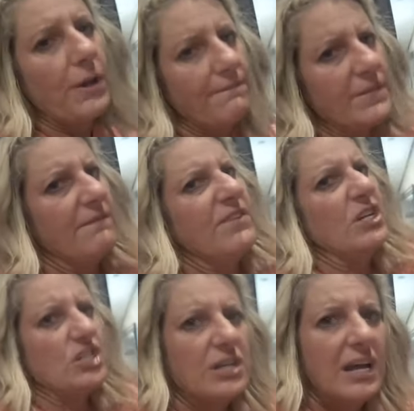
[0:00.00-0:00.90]
up and get
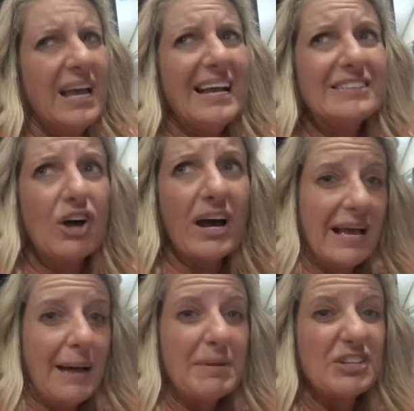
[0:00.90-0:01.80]
finished. It's hot.
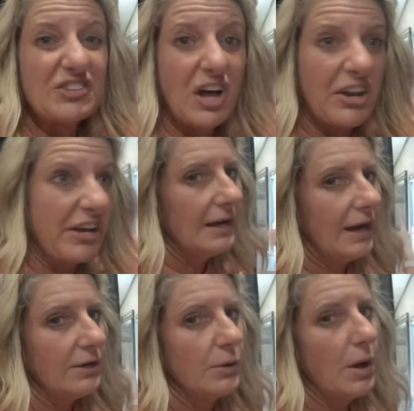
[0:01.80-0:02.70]
I'm in a sauna.
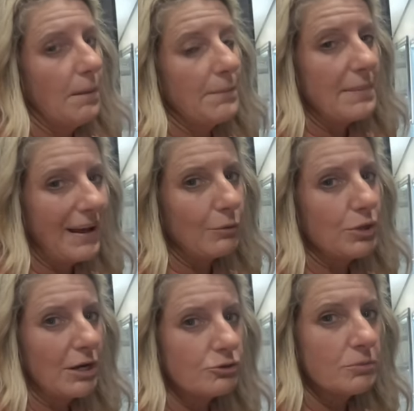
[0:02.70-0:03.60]
Oh, be back with
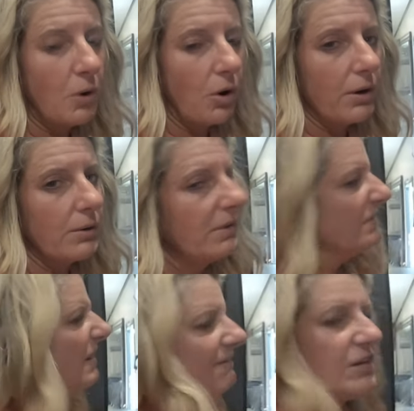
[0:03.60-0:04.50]
y'all tomorrow as
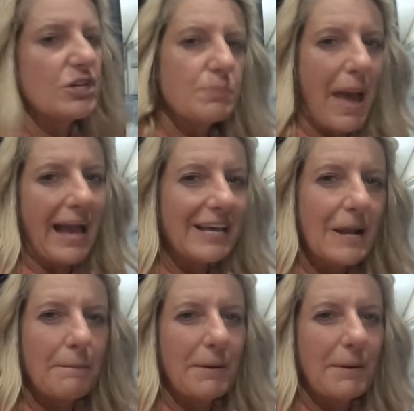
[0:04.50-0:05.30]
I finish packing up